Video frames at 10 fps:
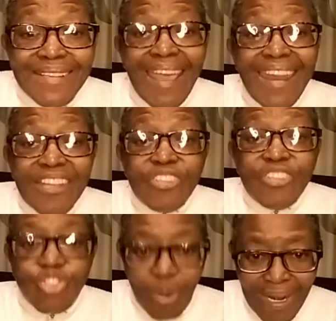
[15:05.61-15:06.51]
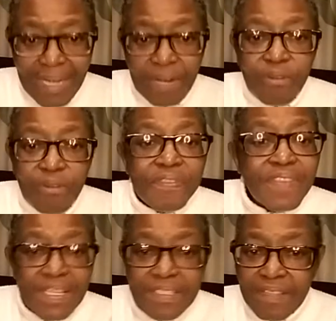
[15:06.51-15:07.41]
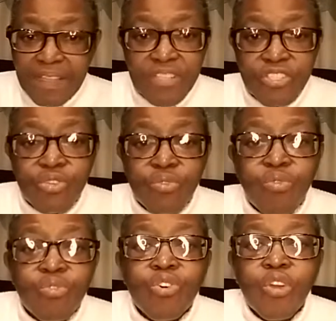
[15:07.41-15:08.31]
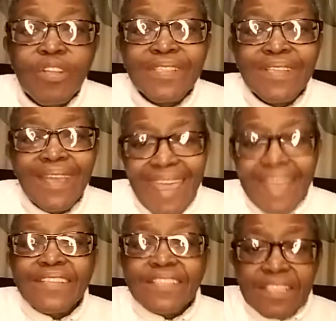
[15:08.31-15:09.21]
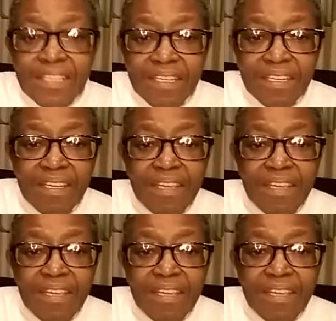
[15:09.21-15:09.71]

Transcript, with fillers: any genre of theater that she could not act in.